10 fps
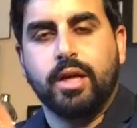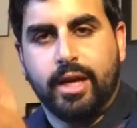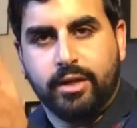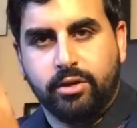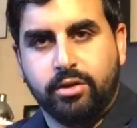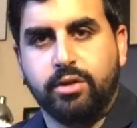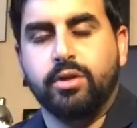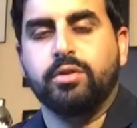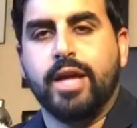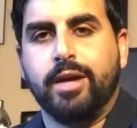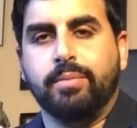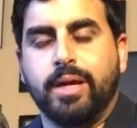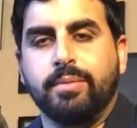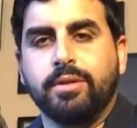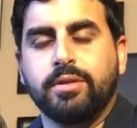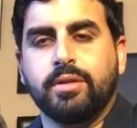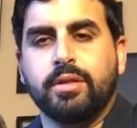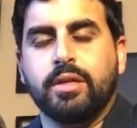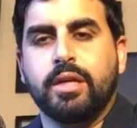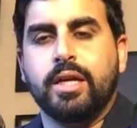and your down payment,
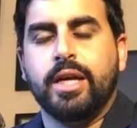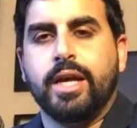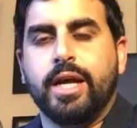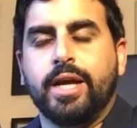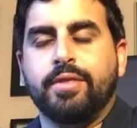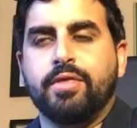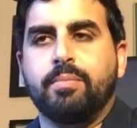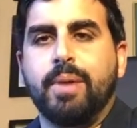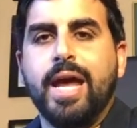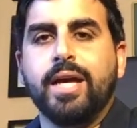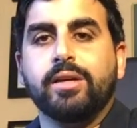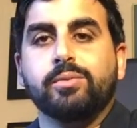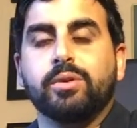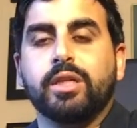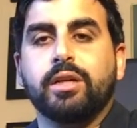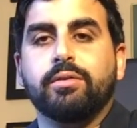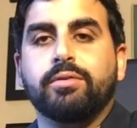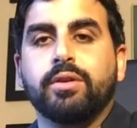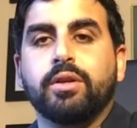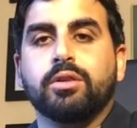and then the bank will
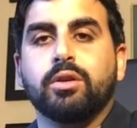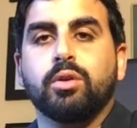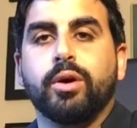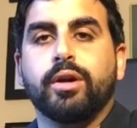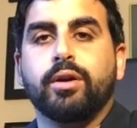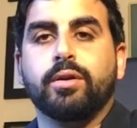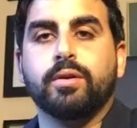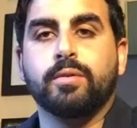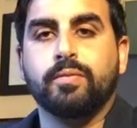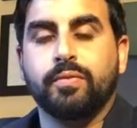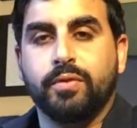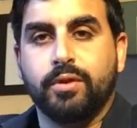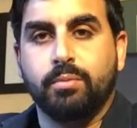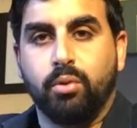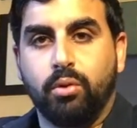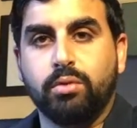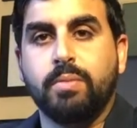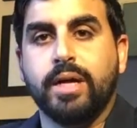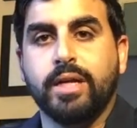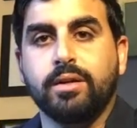give the lawyer the borrowed
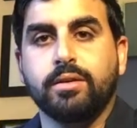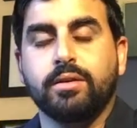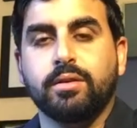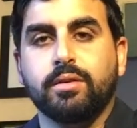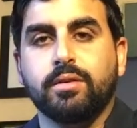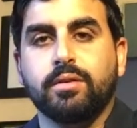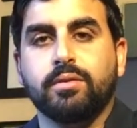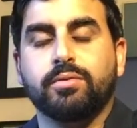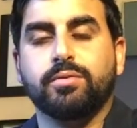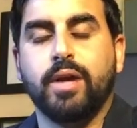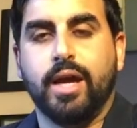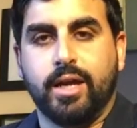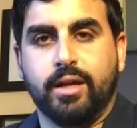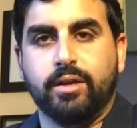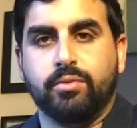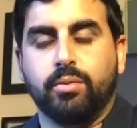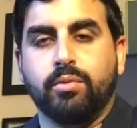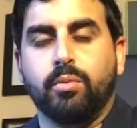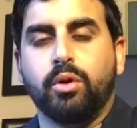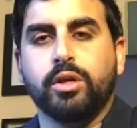money in the form
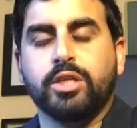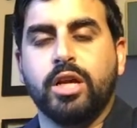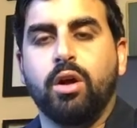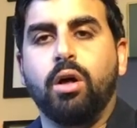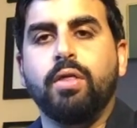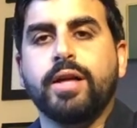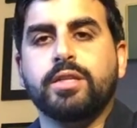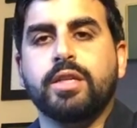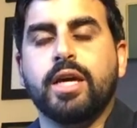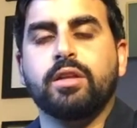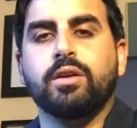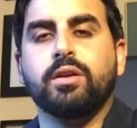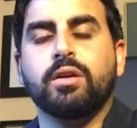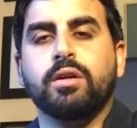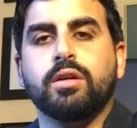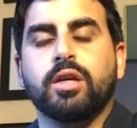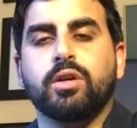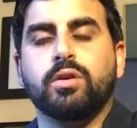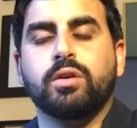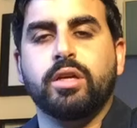of a mortgage, and all that together
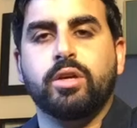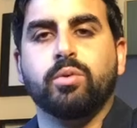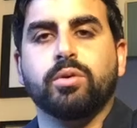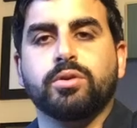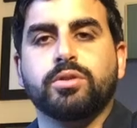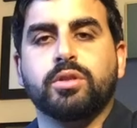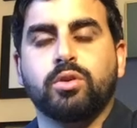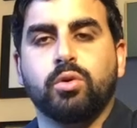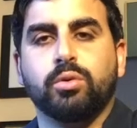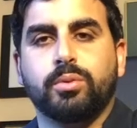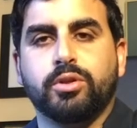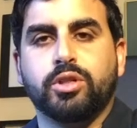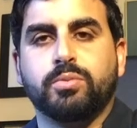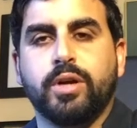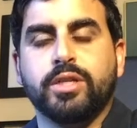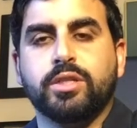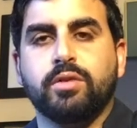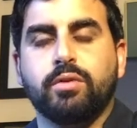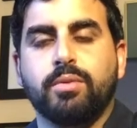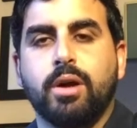equals the total purchase price of
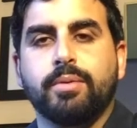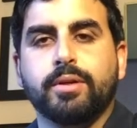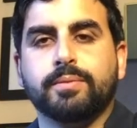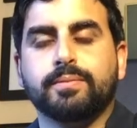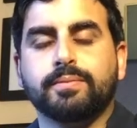your property.